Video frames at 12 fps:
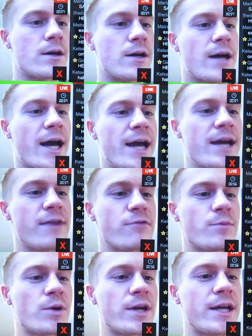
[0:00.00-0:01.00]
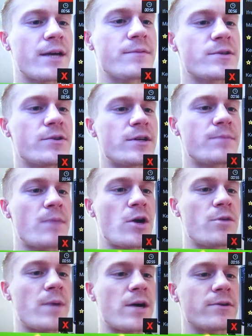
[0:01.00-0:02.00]
Hey everybody, I'm doing a
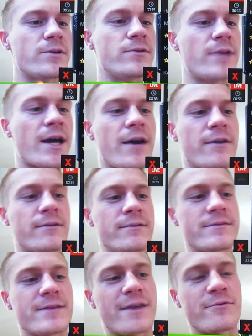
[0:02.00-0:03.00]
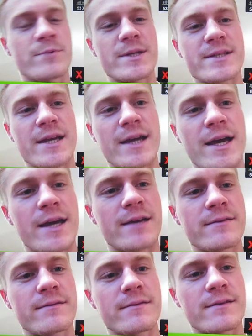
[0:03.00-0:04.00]
mobile YouNow. Everybody say
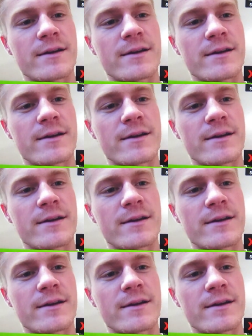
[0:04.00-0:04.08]
hey.